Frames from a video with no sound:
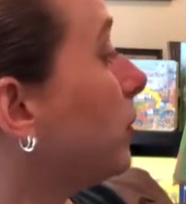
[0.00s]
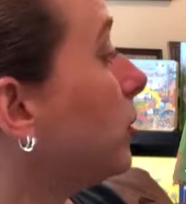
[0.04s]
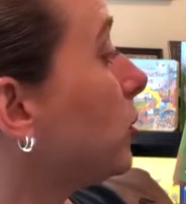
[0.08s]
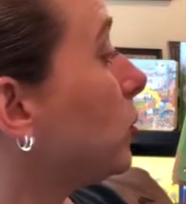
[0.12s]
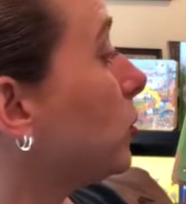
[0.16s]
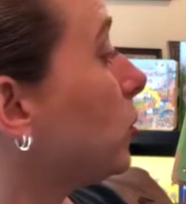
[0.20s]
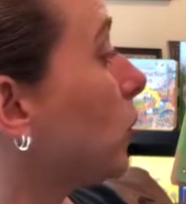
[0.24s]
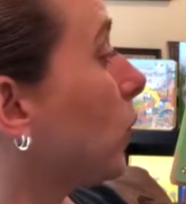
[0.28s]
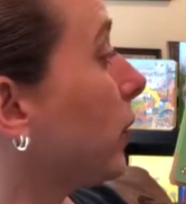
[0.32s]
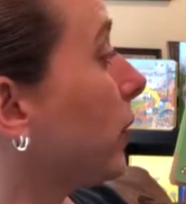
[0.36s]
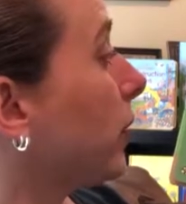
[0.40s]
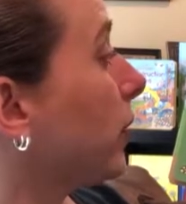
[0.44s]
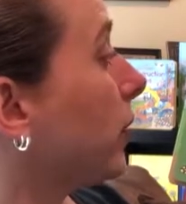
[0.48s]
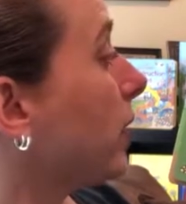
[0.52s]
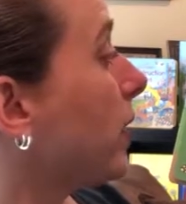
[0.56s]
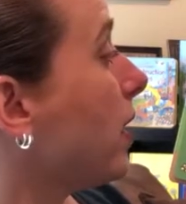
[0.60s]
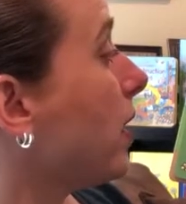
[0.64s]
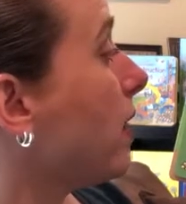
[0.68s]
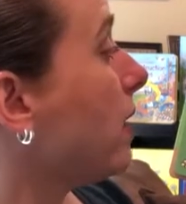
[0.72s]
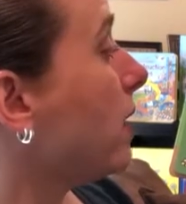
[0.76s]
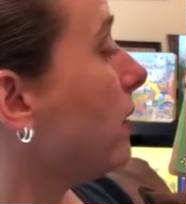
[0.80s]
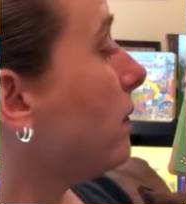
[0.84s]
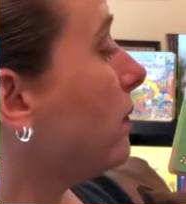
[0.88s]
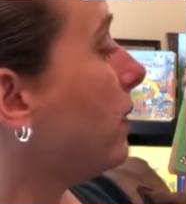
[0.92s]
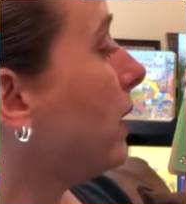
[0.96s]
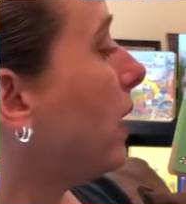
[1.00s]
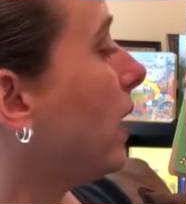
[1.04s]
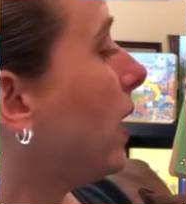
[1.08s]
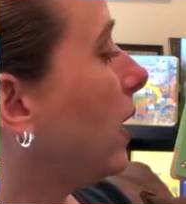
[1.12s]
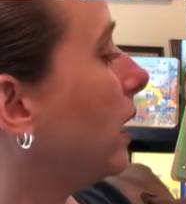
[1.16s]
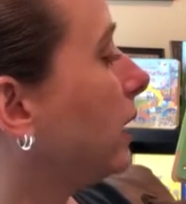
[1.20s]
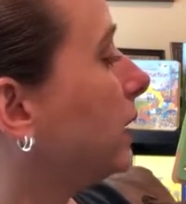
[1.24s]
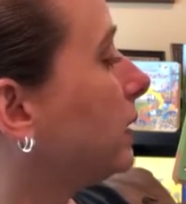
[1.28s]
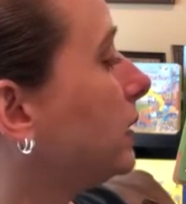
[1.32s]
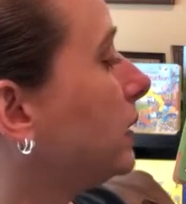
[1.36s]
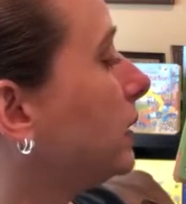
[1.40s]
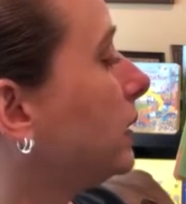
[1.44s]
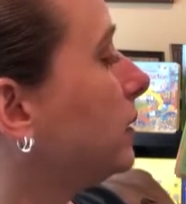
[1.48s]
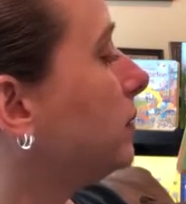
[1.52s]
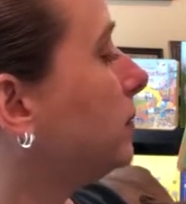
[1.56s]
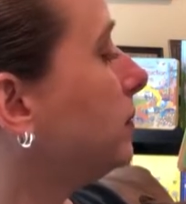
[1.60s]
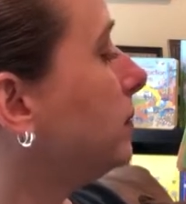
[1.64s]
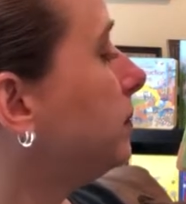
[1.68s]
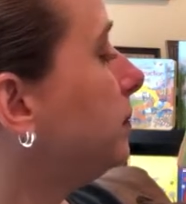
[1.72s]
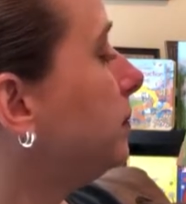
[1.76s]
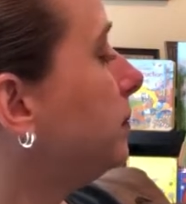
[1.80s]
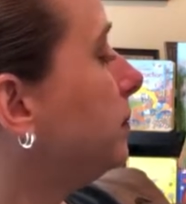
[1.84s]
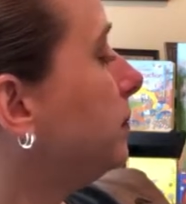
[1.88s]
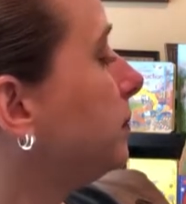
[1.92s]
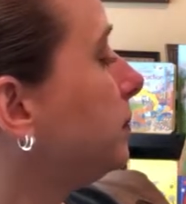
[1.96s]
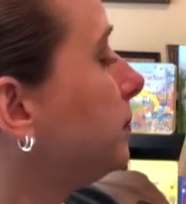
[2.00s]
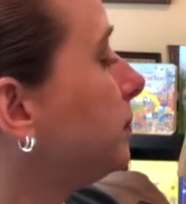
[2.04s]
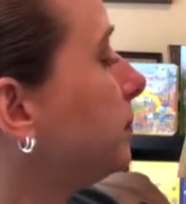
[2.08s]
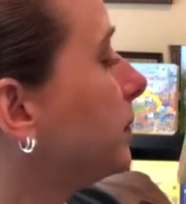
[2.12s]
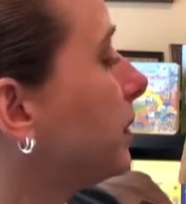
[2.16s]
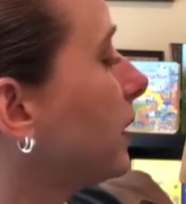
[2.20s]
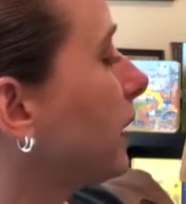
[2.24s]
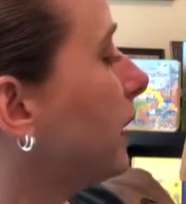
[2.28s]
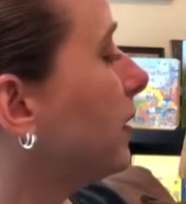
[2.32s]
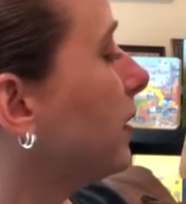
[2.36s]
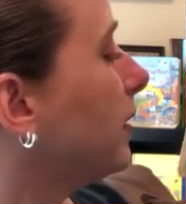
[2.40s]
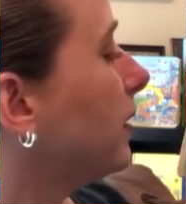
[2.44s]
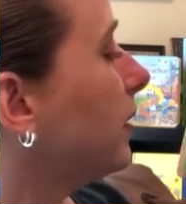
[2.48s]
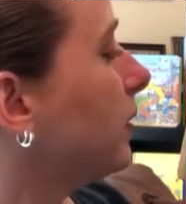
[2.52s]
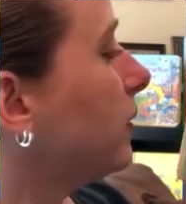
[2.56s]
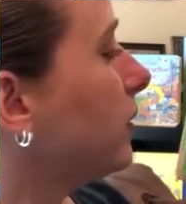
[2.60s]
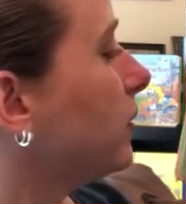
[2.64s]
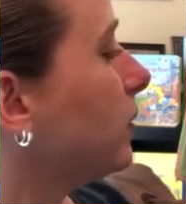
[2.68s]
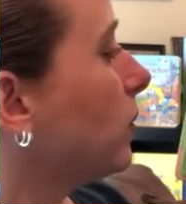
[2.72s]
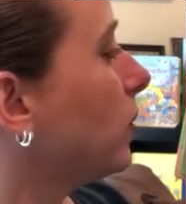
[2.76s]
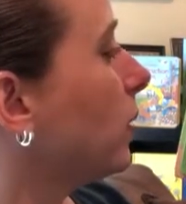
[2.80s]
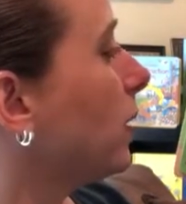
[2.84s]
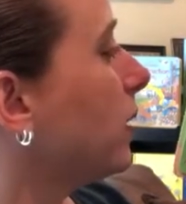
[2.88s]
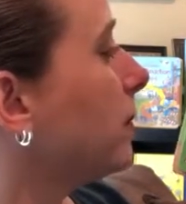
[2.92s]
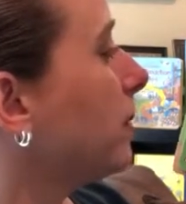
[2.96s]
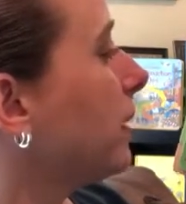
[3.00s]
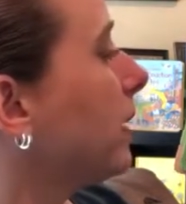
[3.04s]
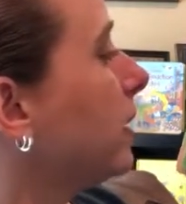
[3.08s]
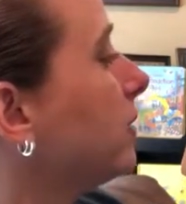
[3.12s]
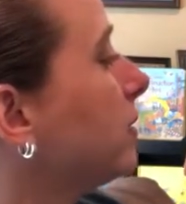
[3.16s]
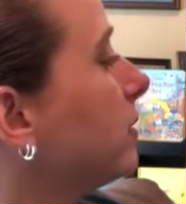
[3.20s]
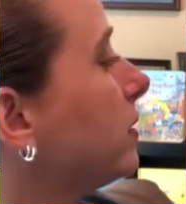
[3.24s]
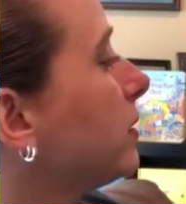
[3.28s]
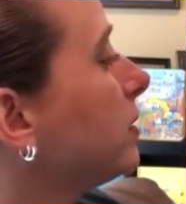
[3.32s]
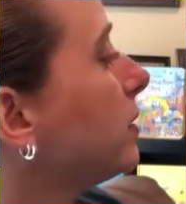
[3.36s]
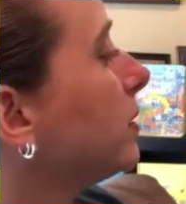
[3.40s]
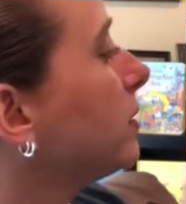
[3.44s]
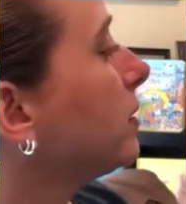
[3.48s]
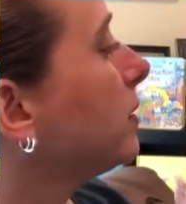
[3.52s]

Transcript: but shorter than fox. And then there's the white mouse.